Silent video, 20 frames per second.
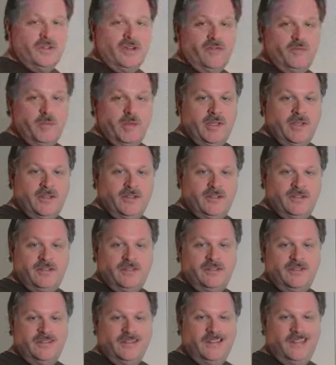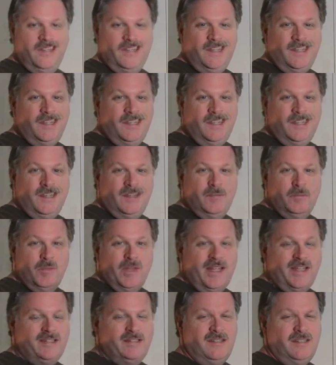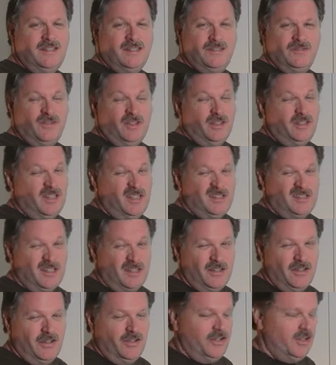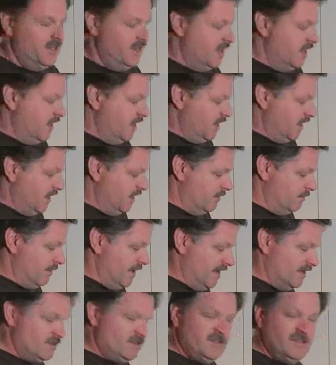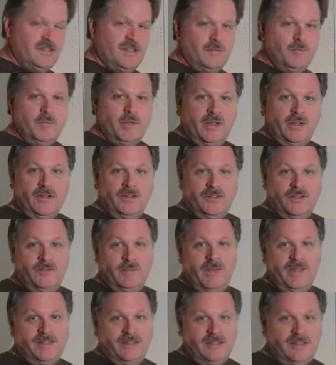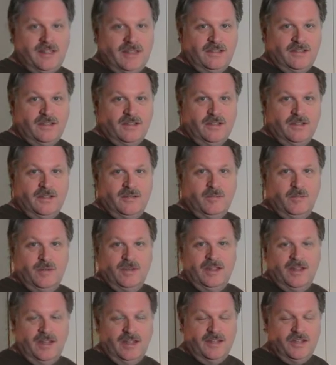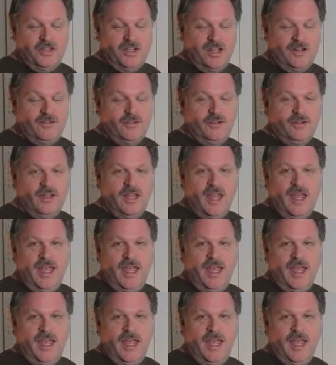off because the black seed doesn't really taste that good, and it masks it, but it also makes it taste good in general.